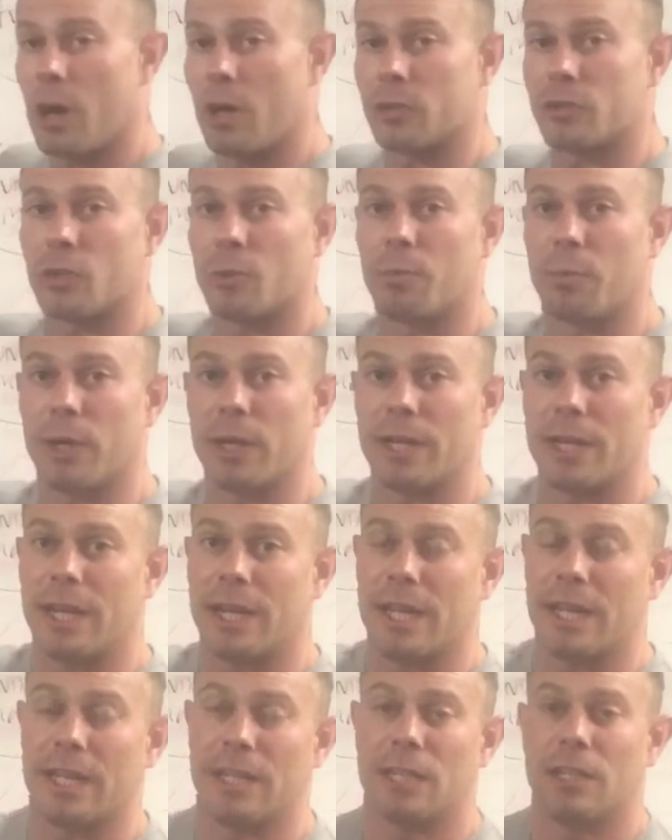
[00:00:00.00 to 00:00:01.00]
Also bringing
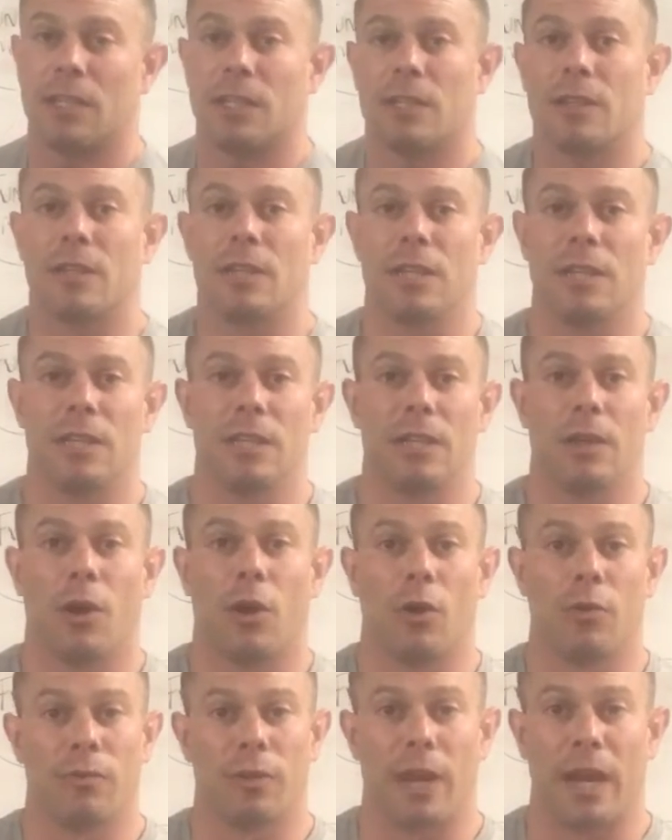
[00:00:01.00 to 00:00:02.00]
in the
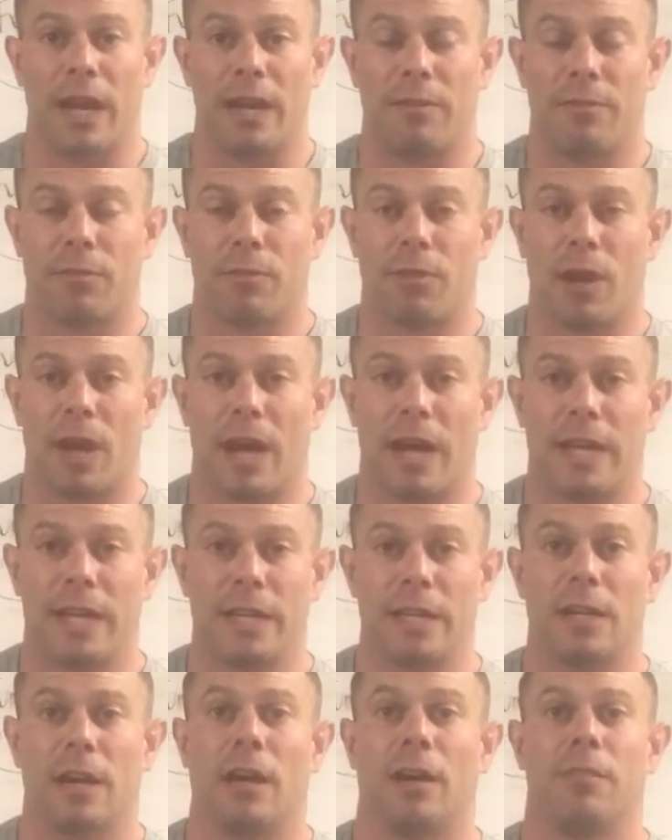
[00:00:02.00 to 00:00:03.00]
overhead
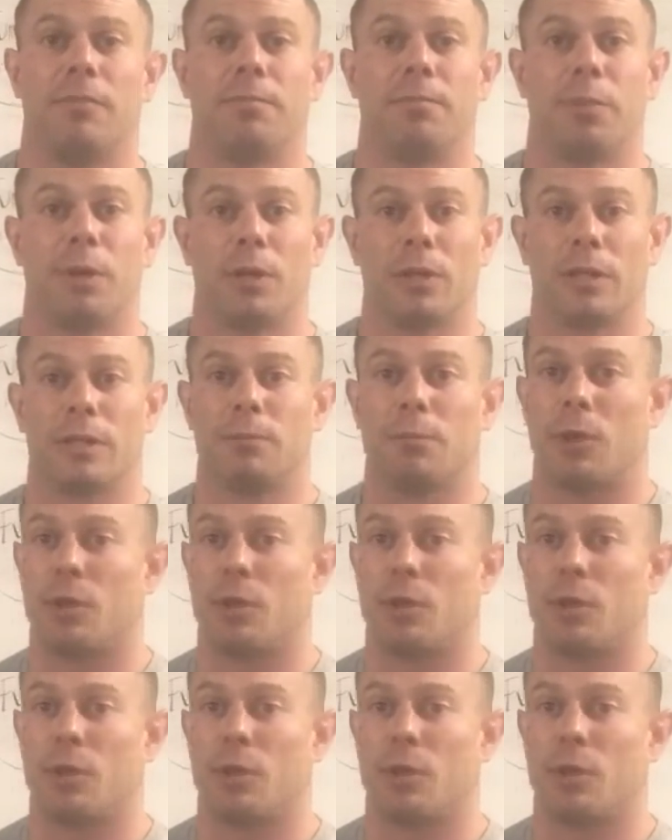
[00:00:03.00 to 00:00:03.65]
variety of pulling